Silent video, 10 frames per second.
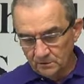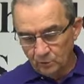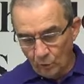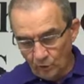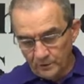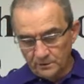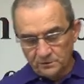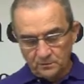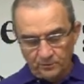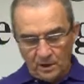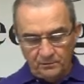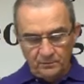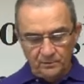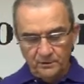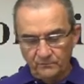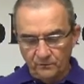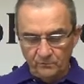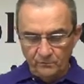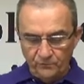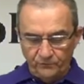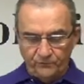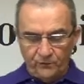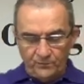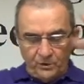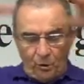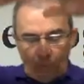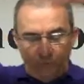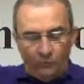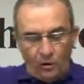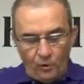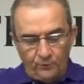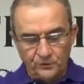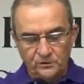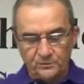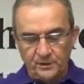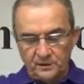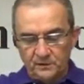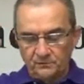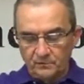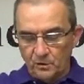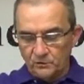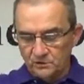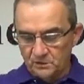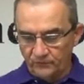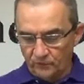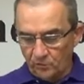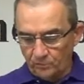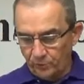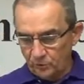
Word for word: the warnings are probably, from the overall perspective, the most difficult